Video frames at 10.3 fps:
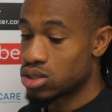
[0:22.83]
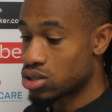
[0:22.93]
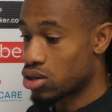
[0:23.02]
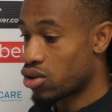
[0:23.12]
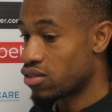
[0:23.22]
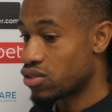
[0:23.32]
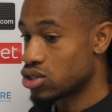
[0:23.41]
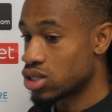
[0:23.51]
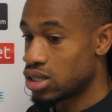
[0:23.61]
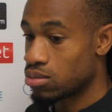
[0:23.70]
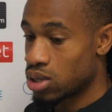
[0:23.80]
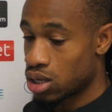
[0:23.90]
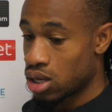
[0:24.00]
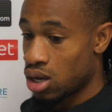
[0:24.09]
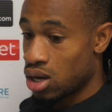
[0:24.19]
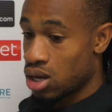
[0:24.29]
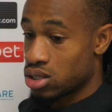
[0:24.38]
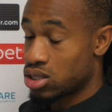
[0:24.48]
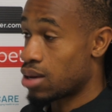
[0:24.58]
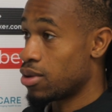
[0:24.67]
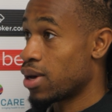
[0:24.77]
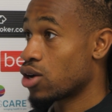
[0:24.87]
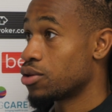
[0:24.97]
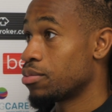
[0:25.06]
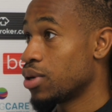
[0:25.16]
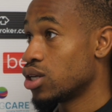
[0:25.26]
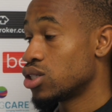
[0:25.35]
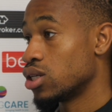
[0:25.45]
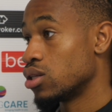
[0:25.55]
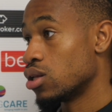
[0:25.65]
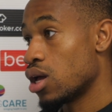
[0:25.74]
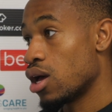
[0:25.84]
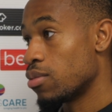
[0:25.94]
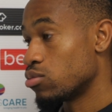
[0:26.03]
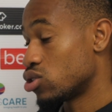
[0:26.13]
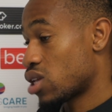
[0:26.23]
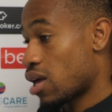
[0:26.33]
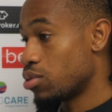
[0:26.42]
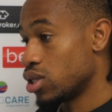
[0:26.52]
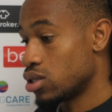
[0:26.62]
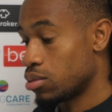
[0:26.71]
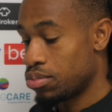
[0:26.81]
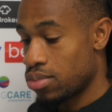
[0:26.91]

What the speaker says: There's a great physio team here to get me back on the pitch, and I'm just happy to